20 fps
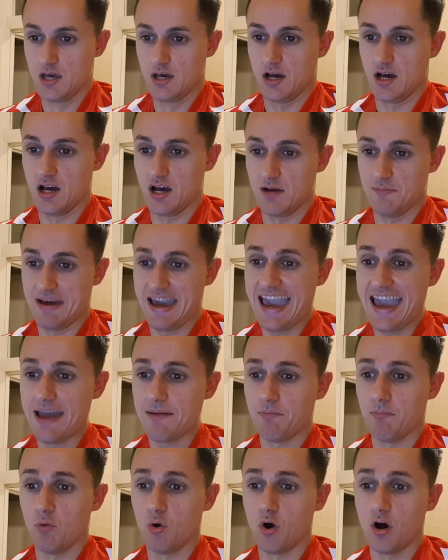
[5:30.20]

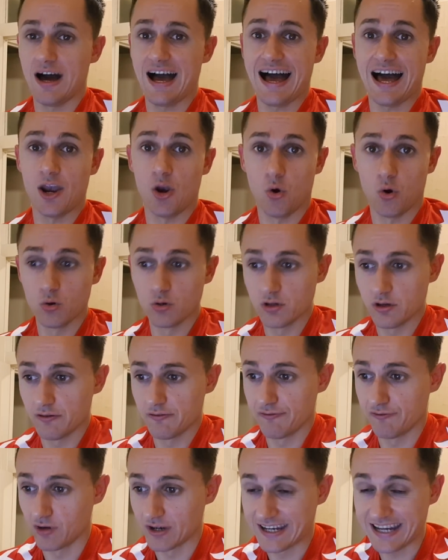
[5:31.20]
Etmore Alors
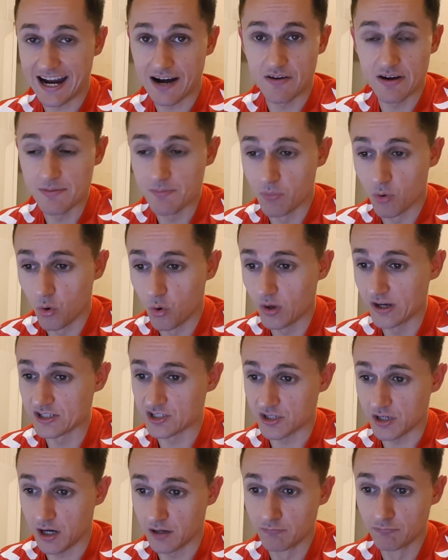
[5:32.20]
for Gary Moore is
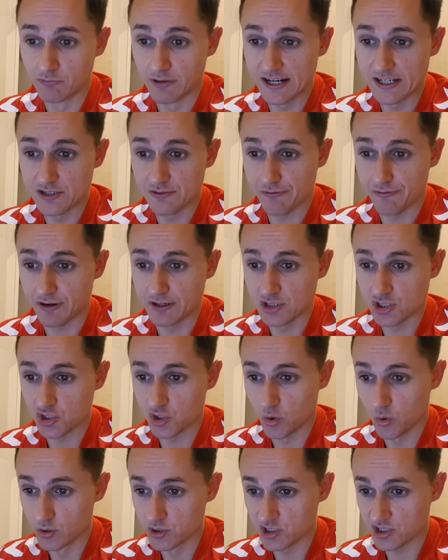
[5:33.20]
an unraced French
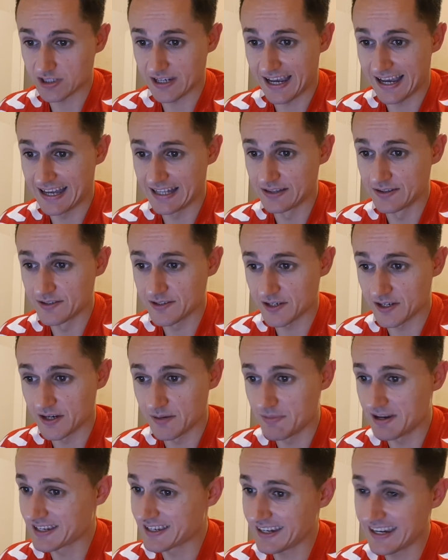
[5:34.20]
horse, and
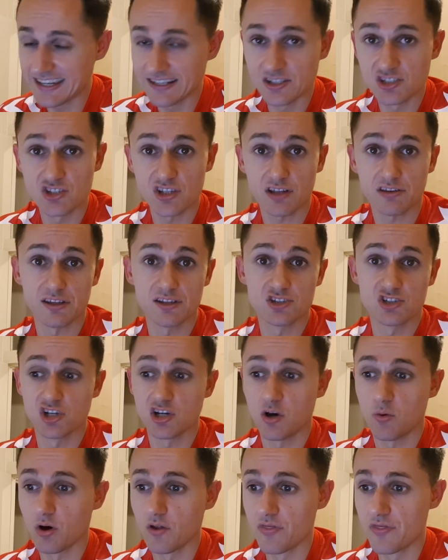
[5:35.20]
again, there's nothing to
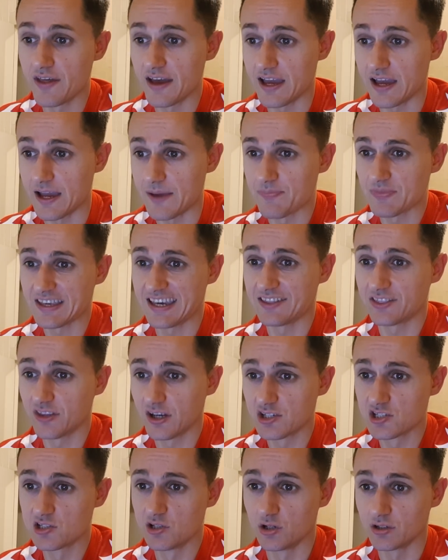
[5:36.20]
go on there. It
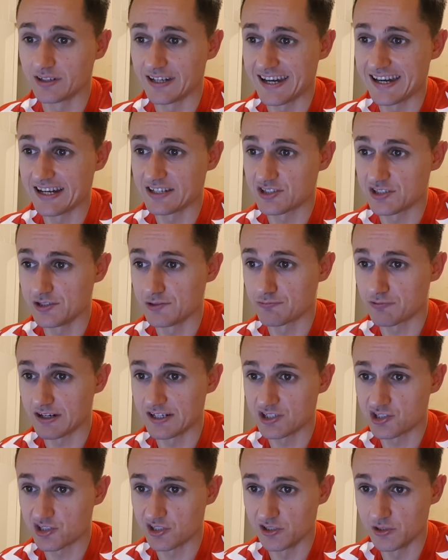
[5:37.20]
does look Nayati's
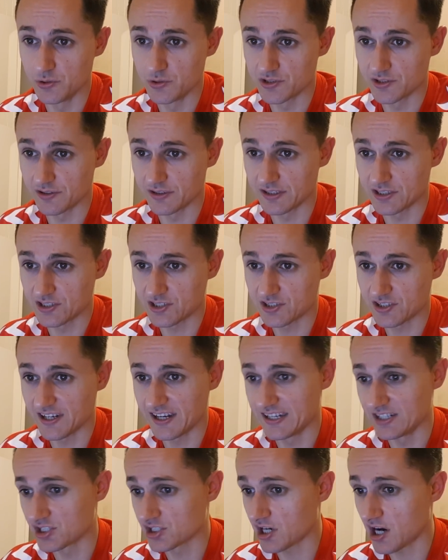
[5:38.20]
race to lose at this
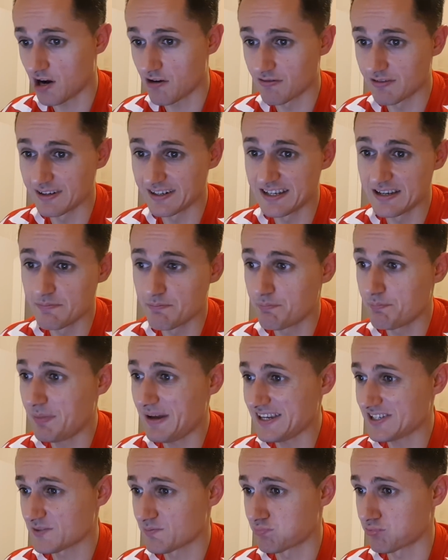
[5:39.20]
stage. Currently,
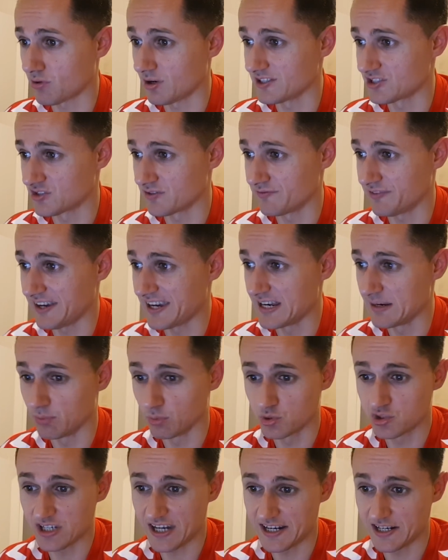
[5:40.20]
best price
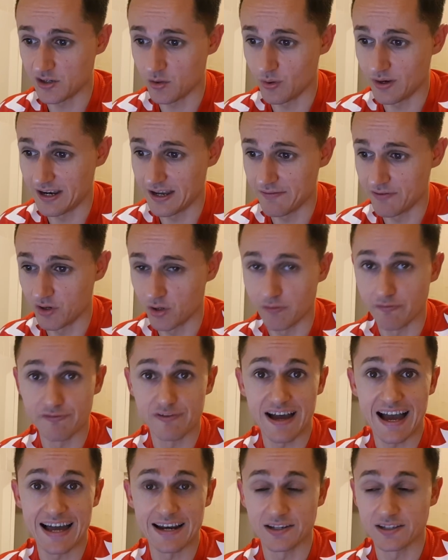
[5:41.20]
available 10 to 11 on
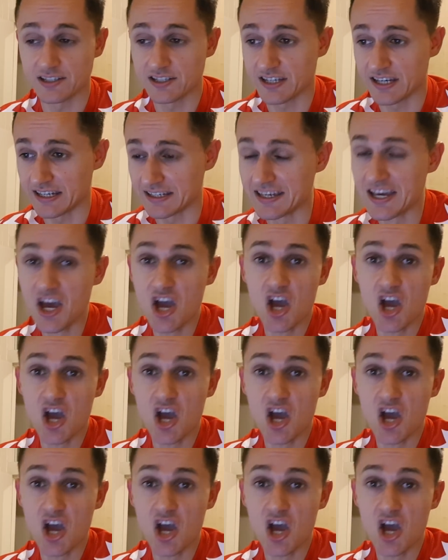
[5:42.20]
for Alan King,